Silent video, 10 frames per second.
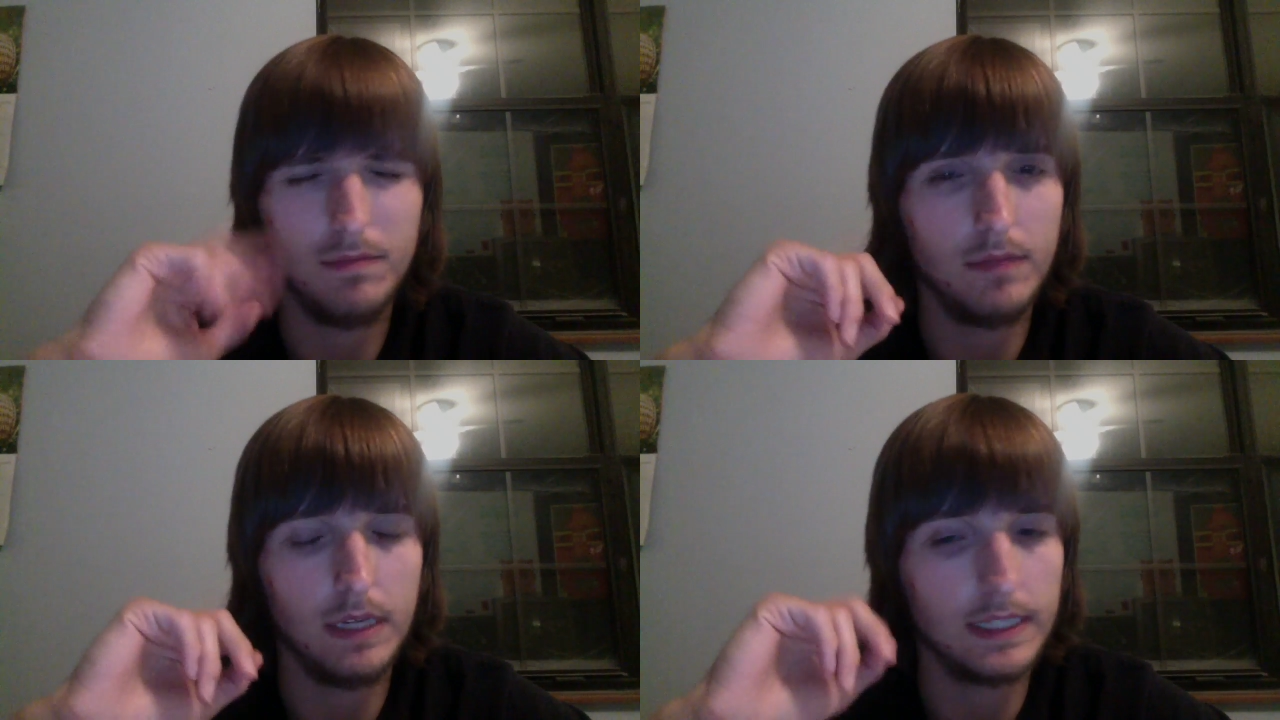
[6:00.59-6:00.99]

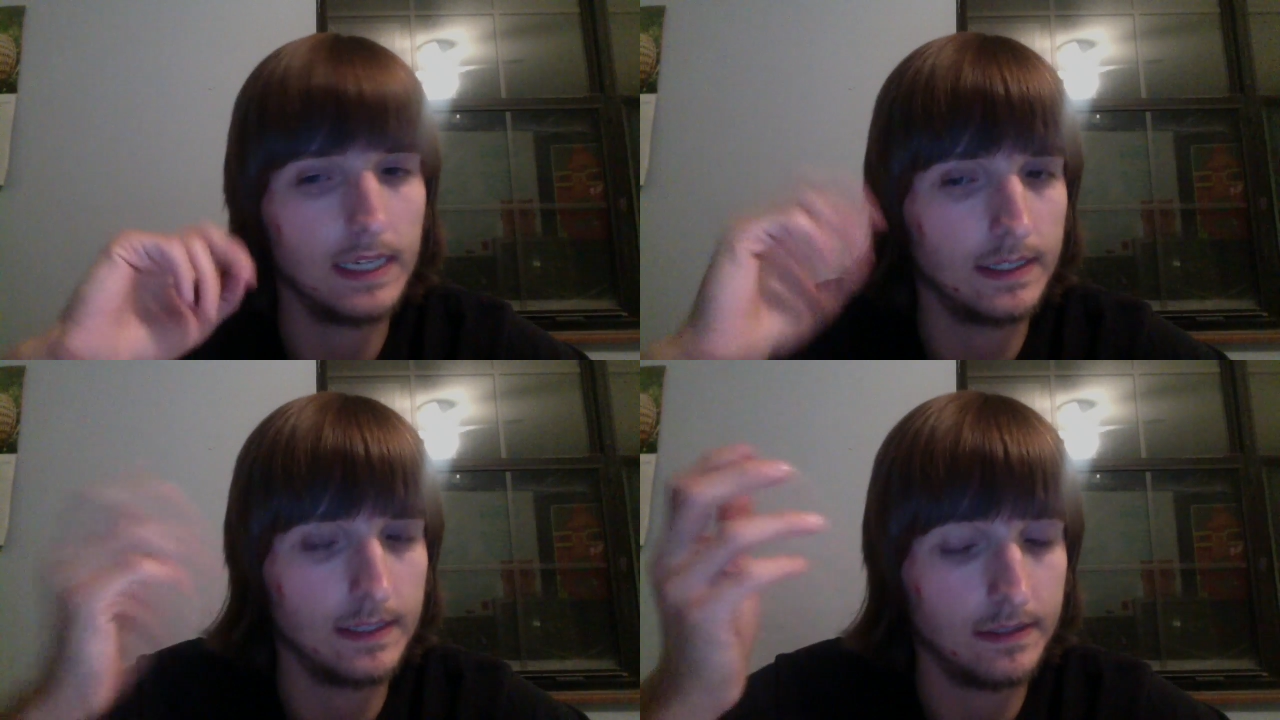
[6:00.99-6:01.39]
I
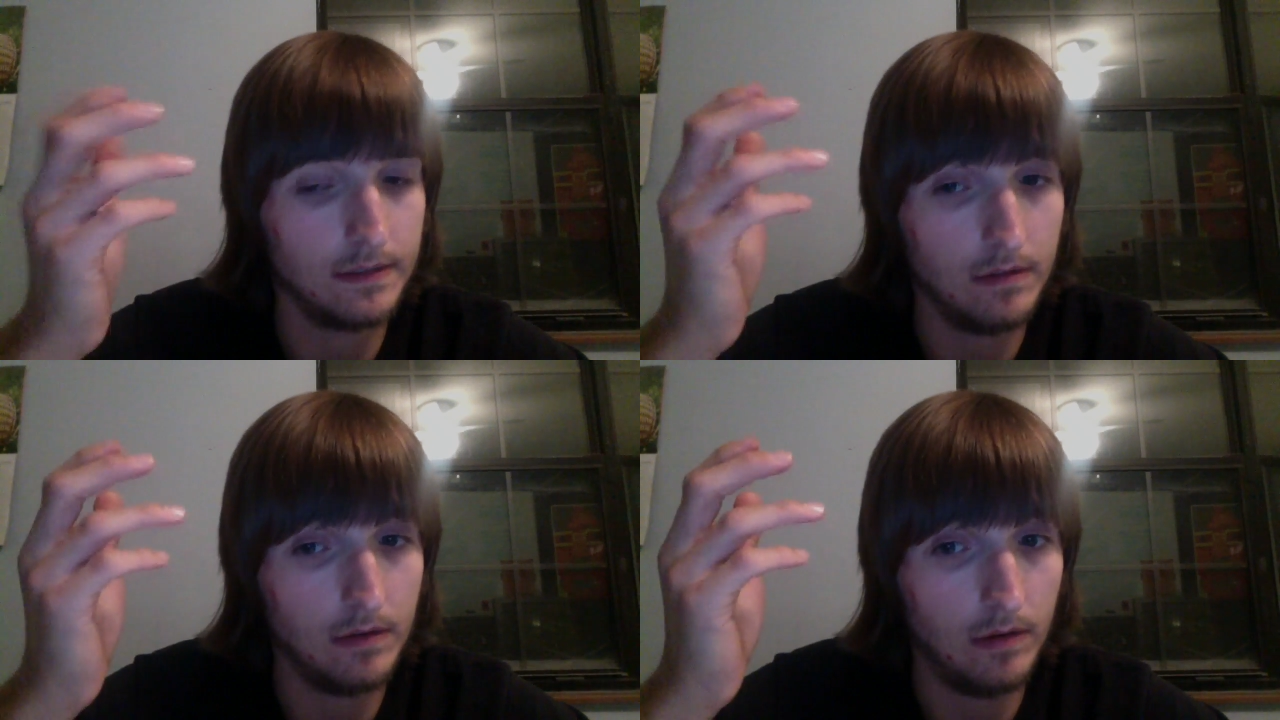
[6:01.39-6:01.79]
guess
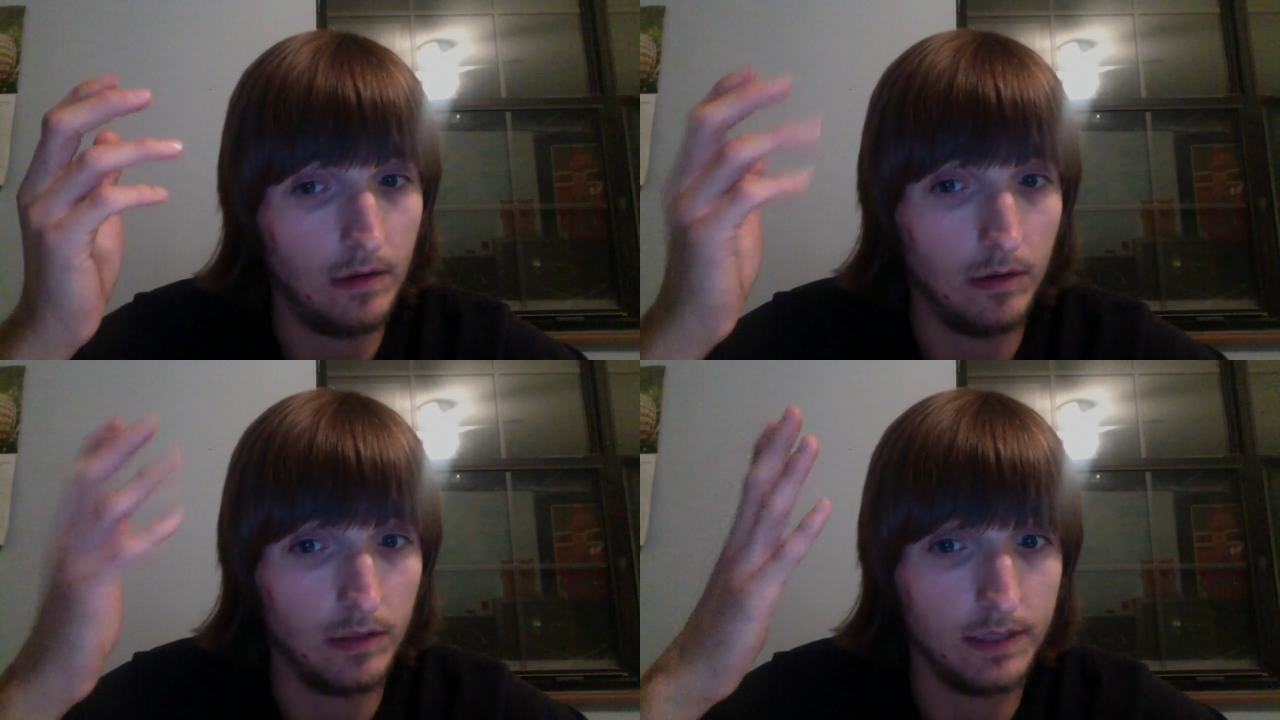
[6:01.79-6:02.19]
it's
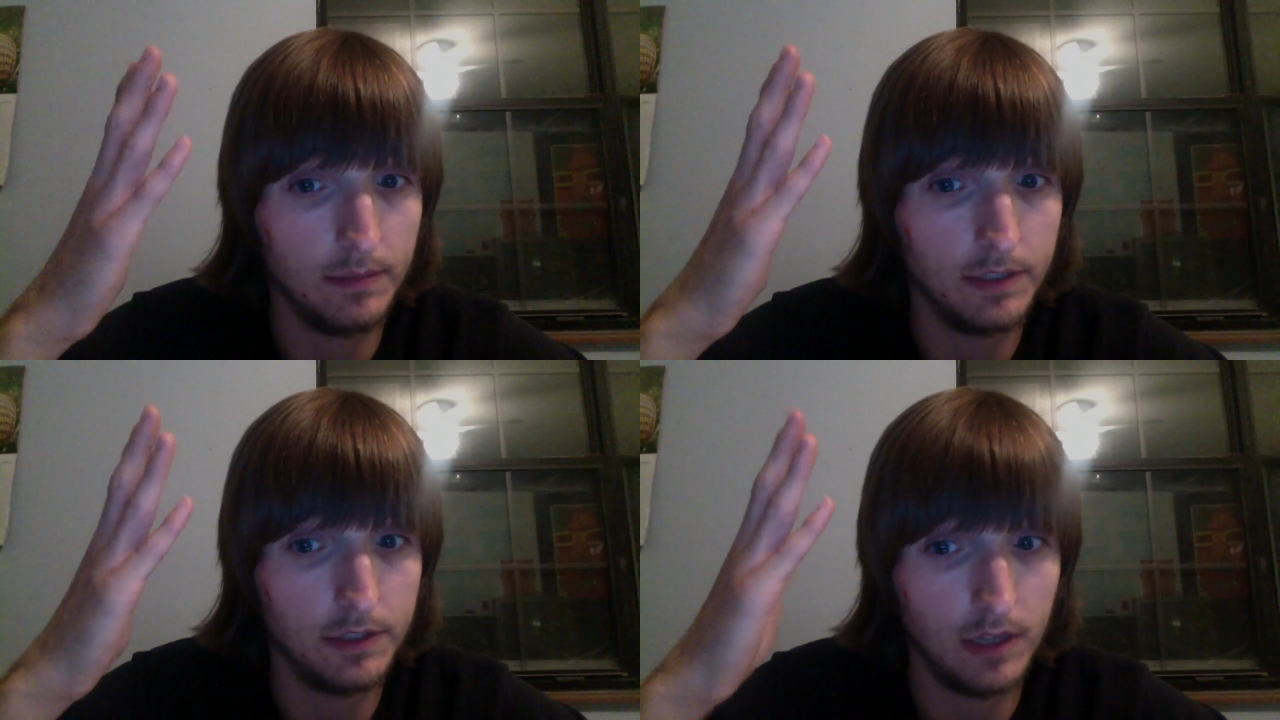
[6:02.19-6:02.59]
early to
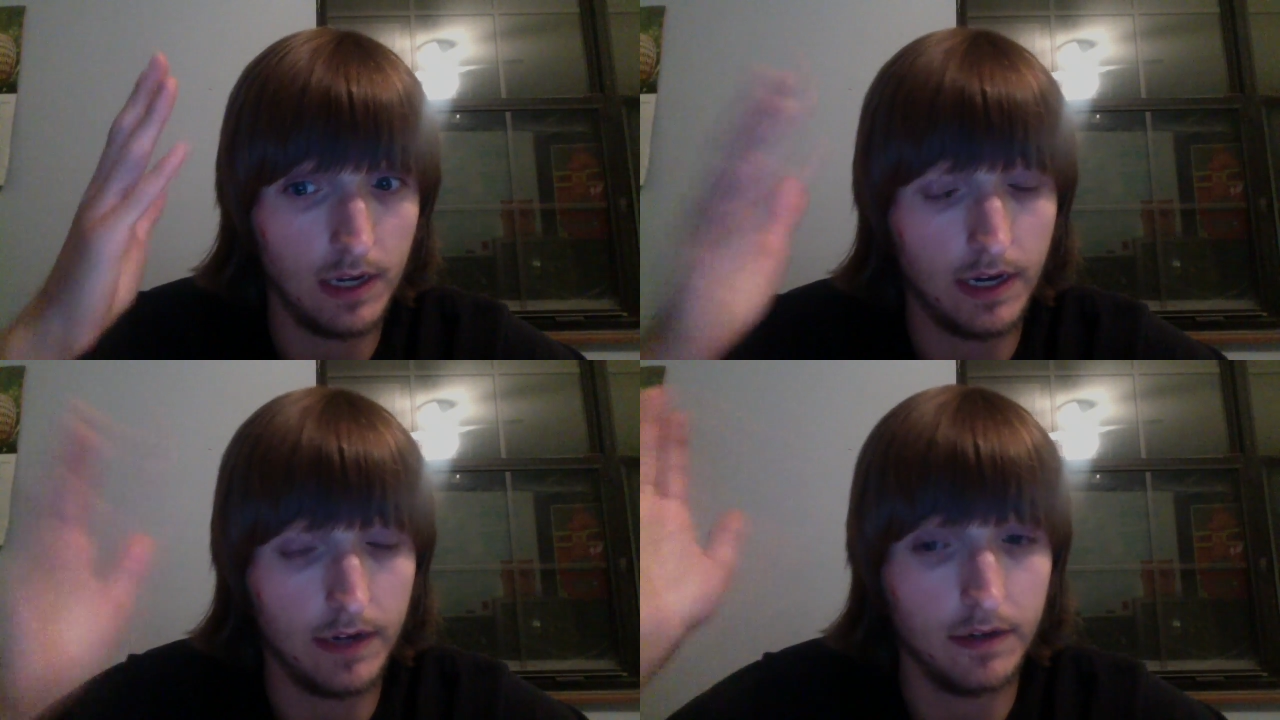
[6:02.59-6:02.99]
mid-July.